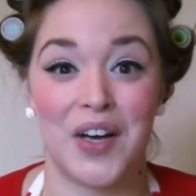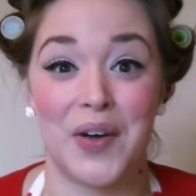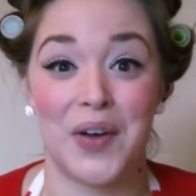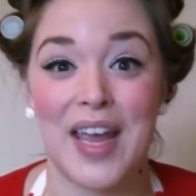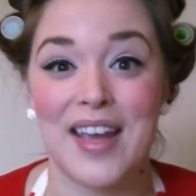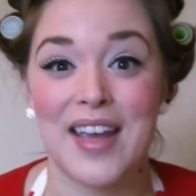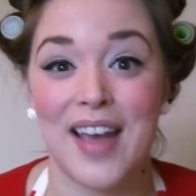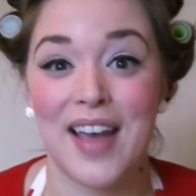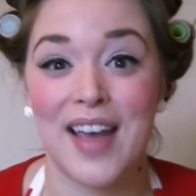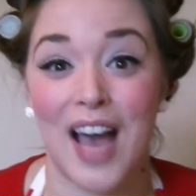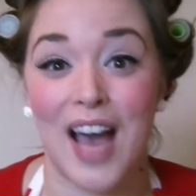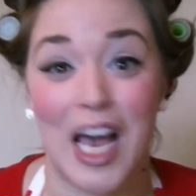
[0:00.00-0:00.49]

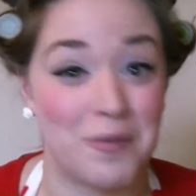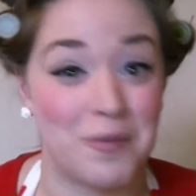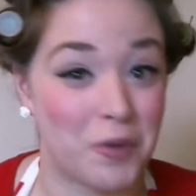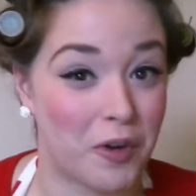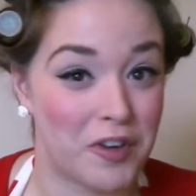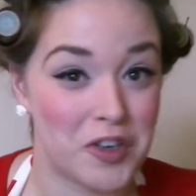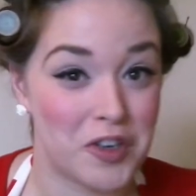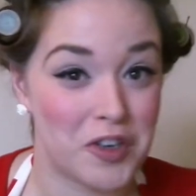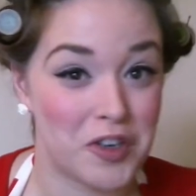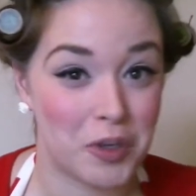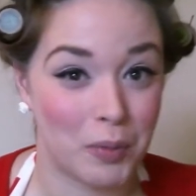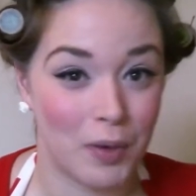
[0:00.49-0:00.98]
Okay, I'm
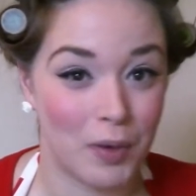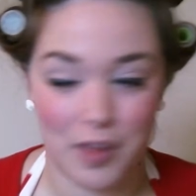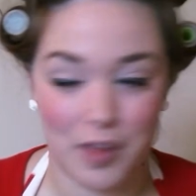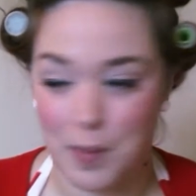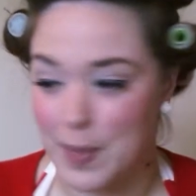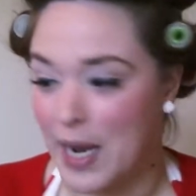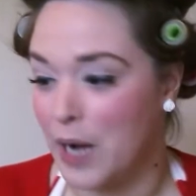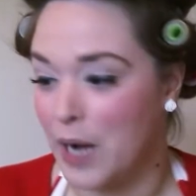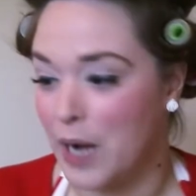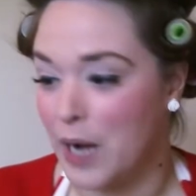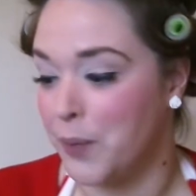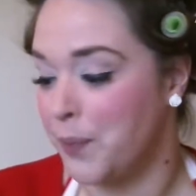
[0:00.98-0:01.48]
going to remove
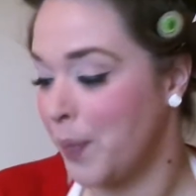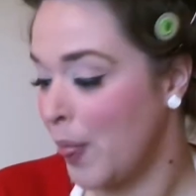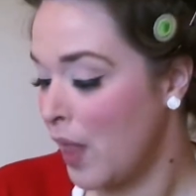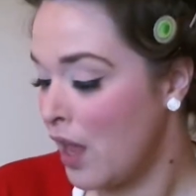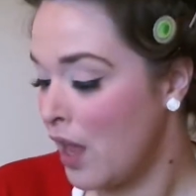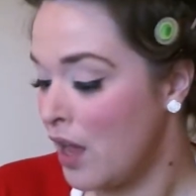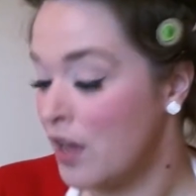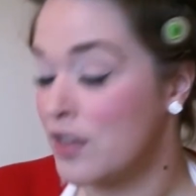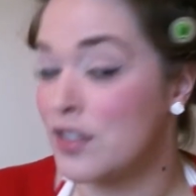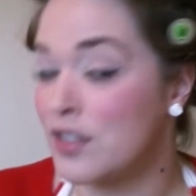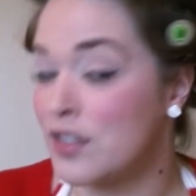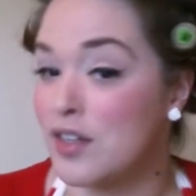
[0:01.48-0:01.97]
them now.
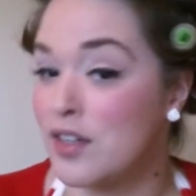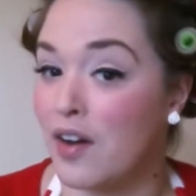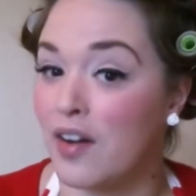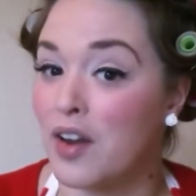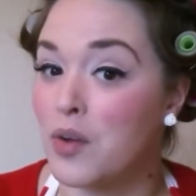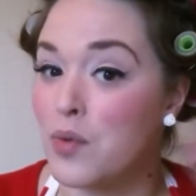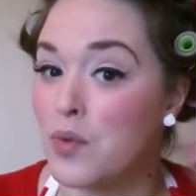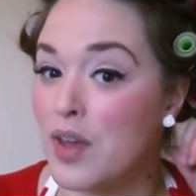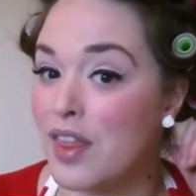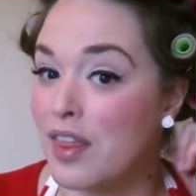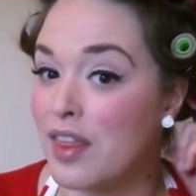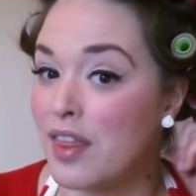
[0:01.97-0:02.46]

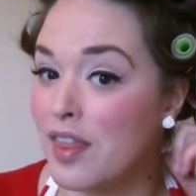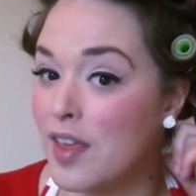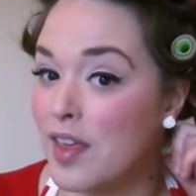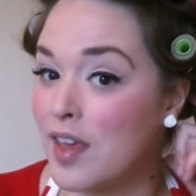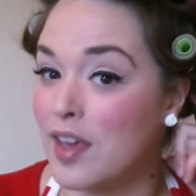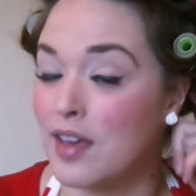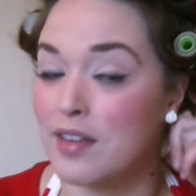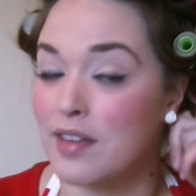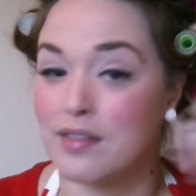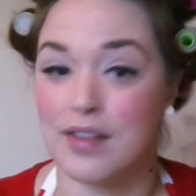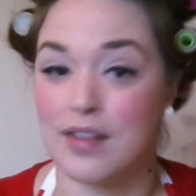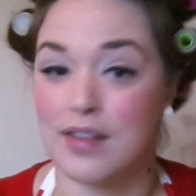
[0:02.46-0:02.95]
Starting with
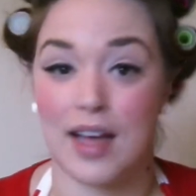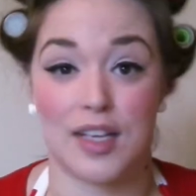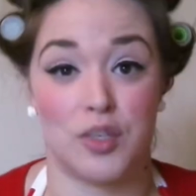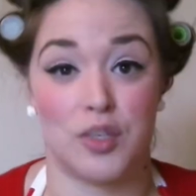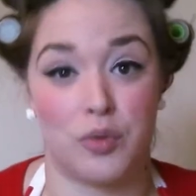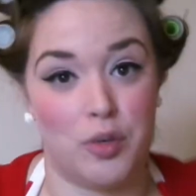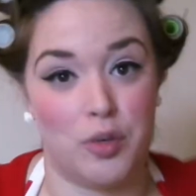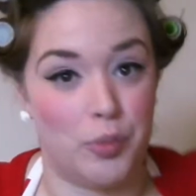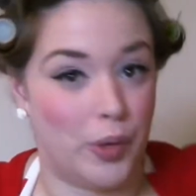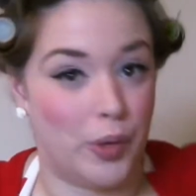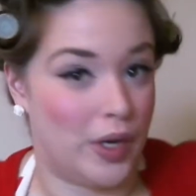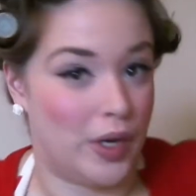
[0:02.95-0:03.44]
the last
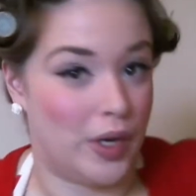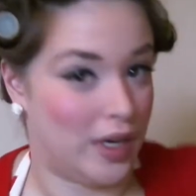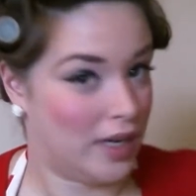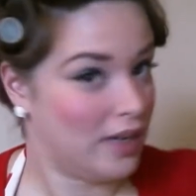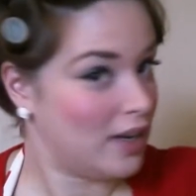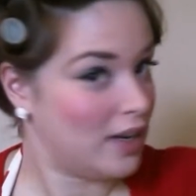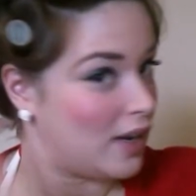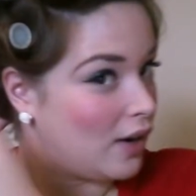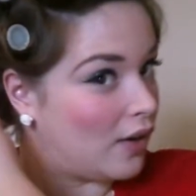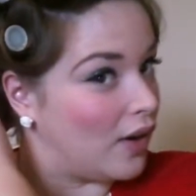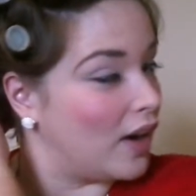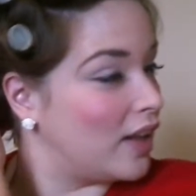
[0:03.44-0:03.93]
one you put
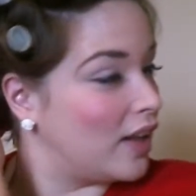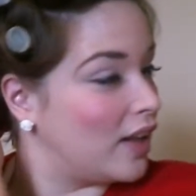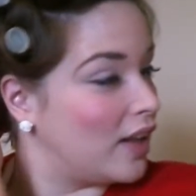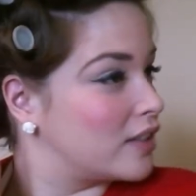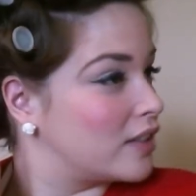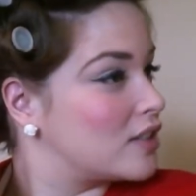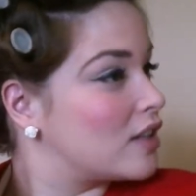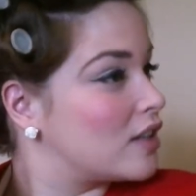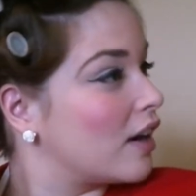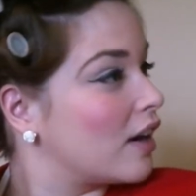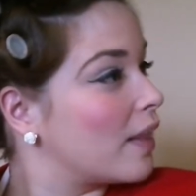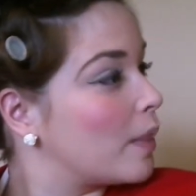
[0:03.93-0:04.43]
in, or I like
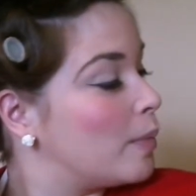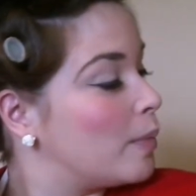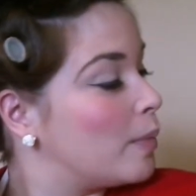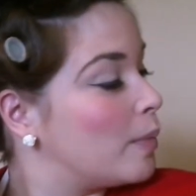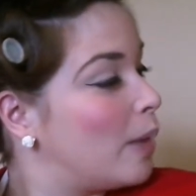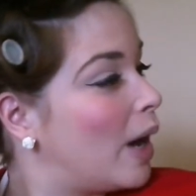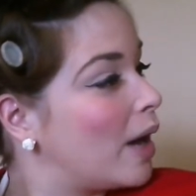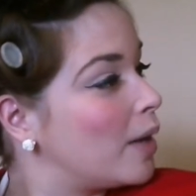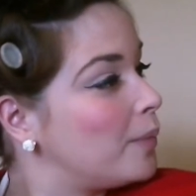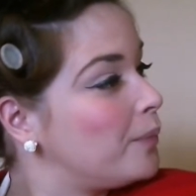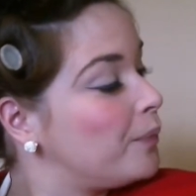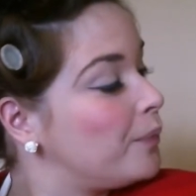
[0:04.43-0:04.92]
to start at the
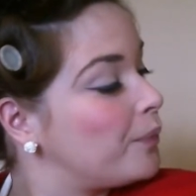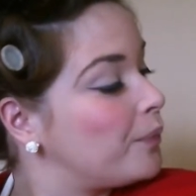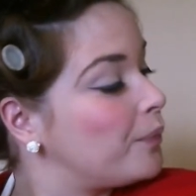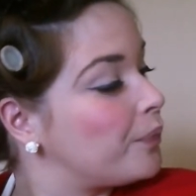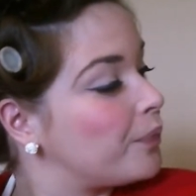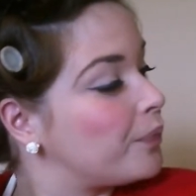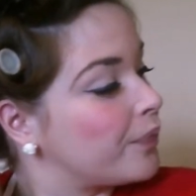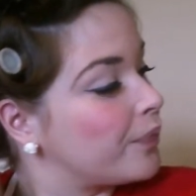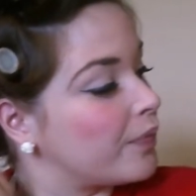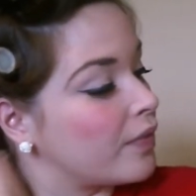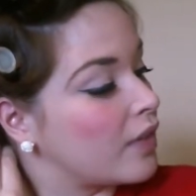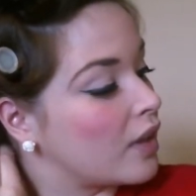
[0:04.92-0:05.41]
bottom.
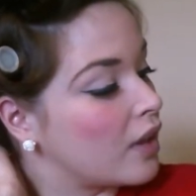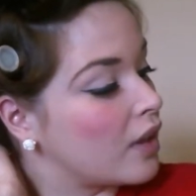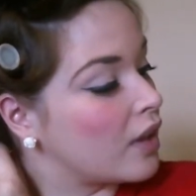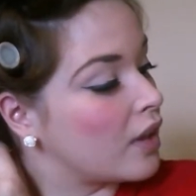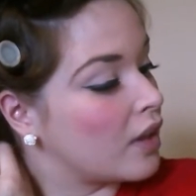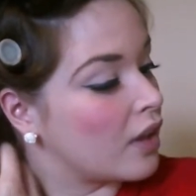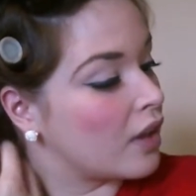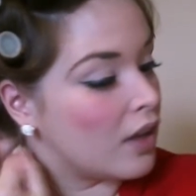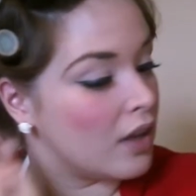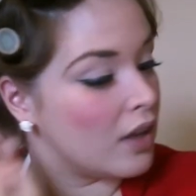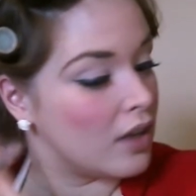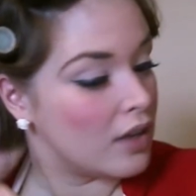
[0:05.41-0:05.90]

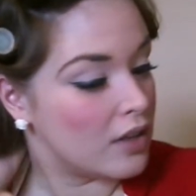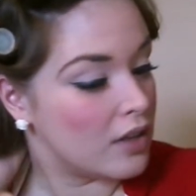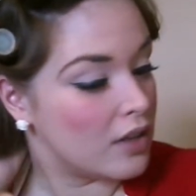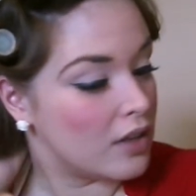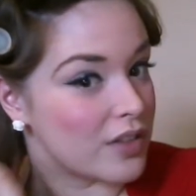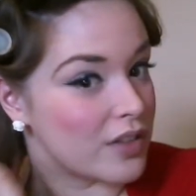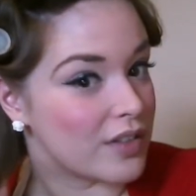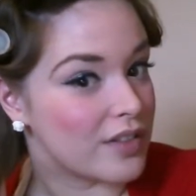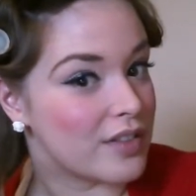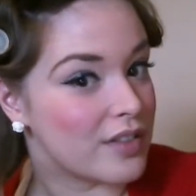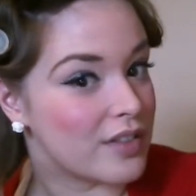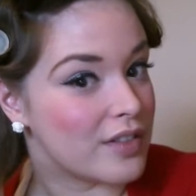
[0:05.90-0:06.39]

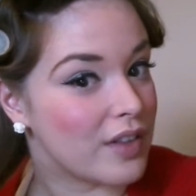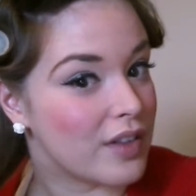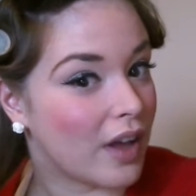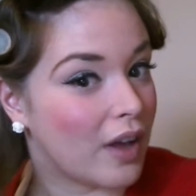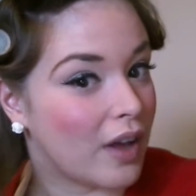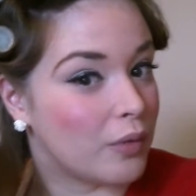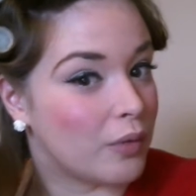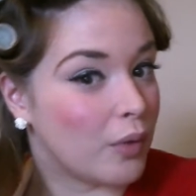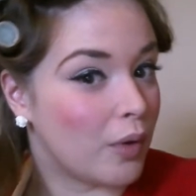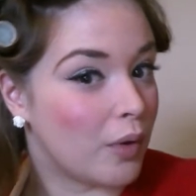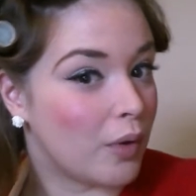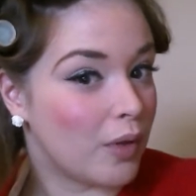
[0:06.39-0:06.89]
Just
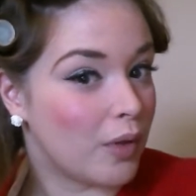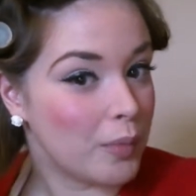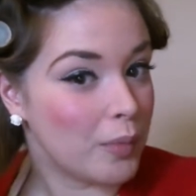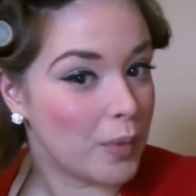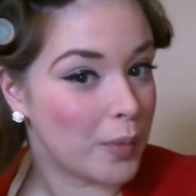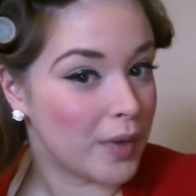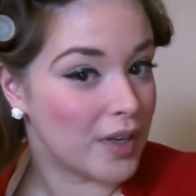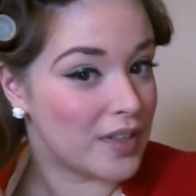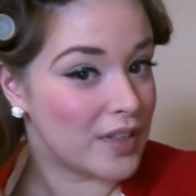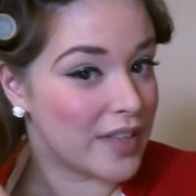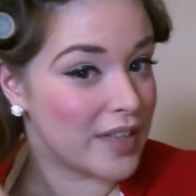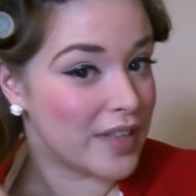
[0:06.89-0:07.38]
unroll them,
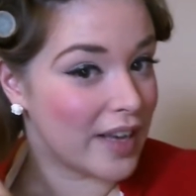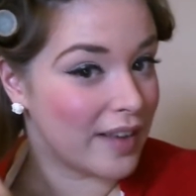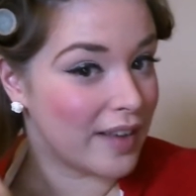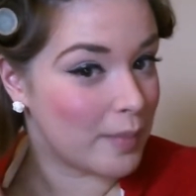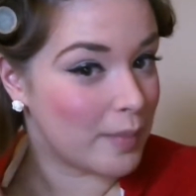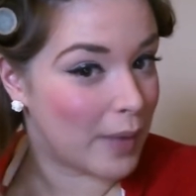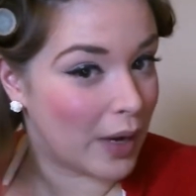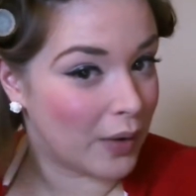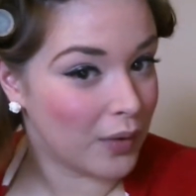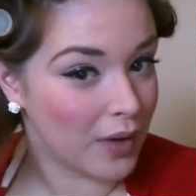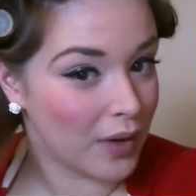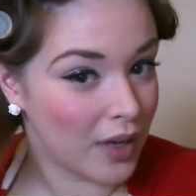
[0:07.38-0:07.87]
and when you take
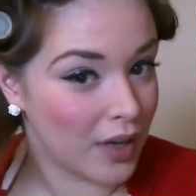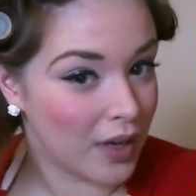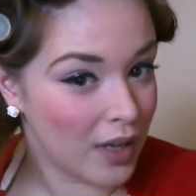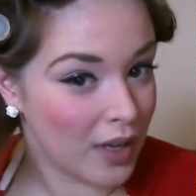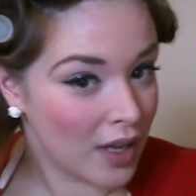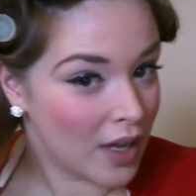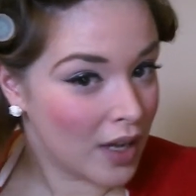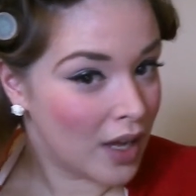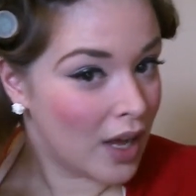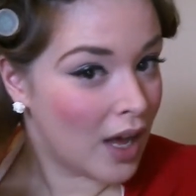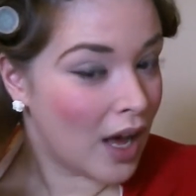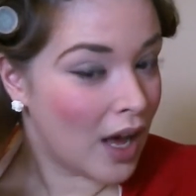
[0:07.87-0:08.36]
them out,
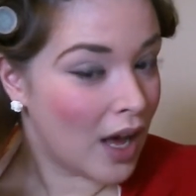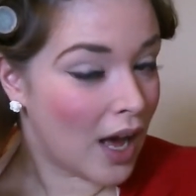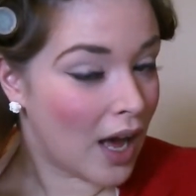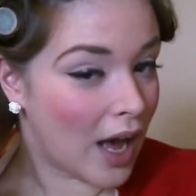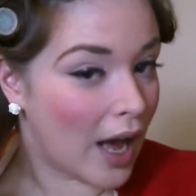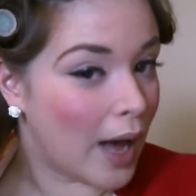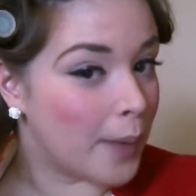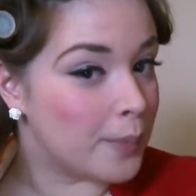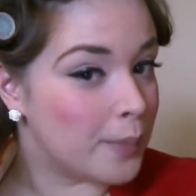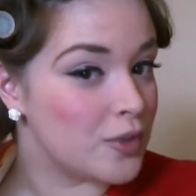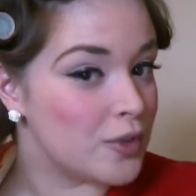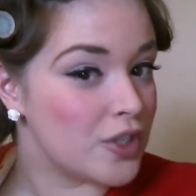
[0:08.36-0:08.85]

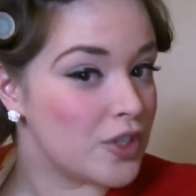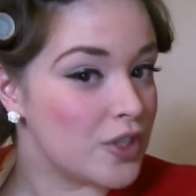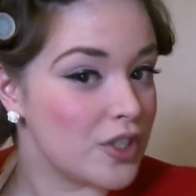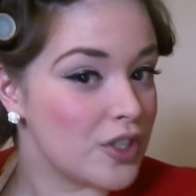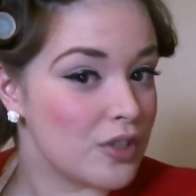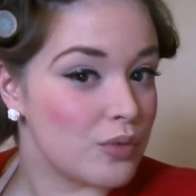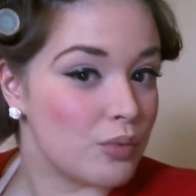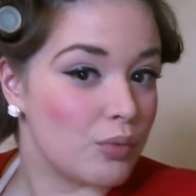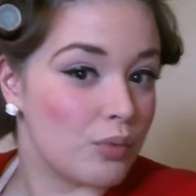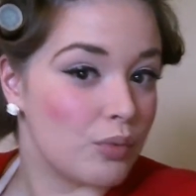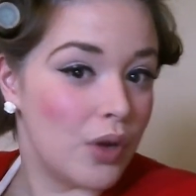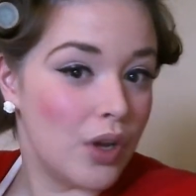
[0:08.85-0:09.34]
um,
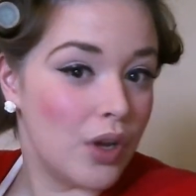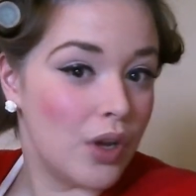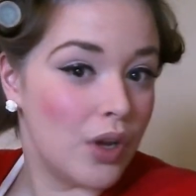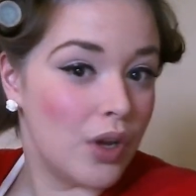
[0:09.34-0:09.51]
just